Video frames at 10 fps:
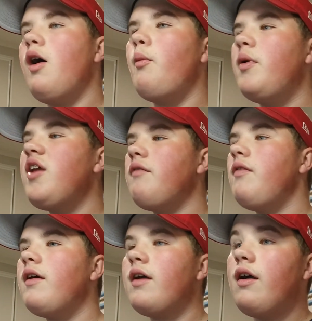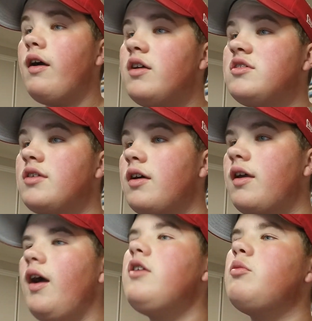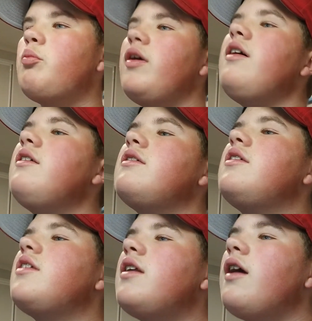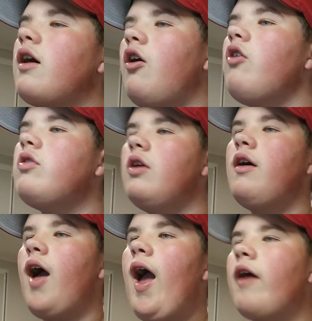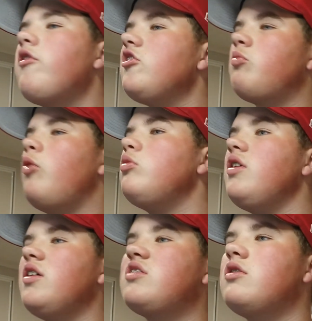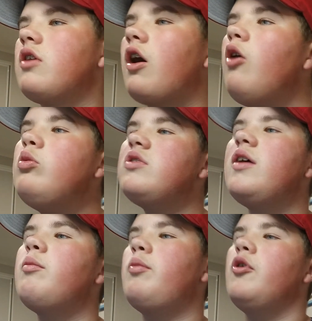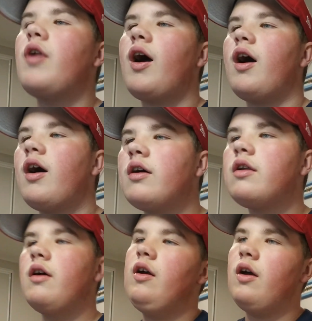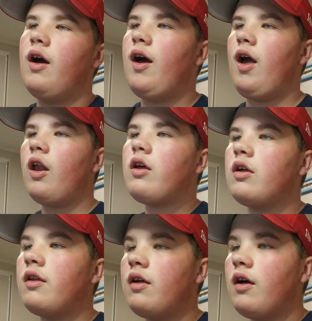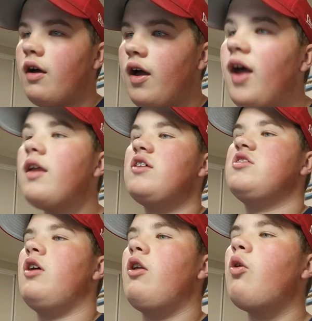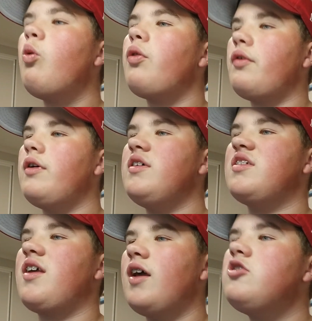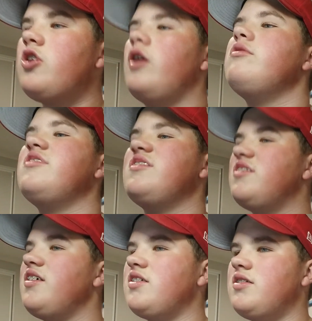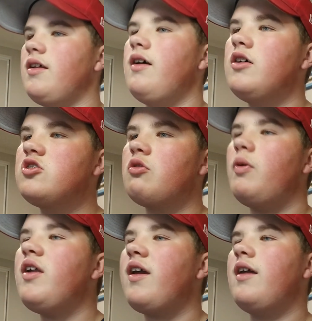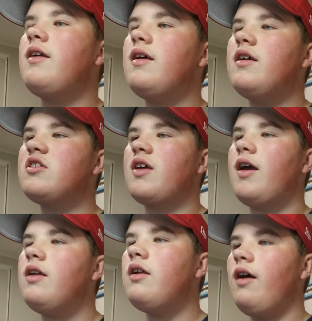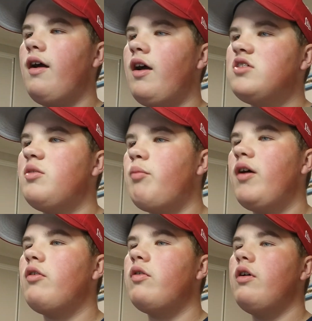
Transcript: Ben Affleck as Count Pierre de Con, Harriet Walter as Nicole de Bernhard, Alex Lawther as King Charles VI, Serena Kennedy as Queen Isabel,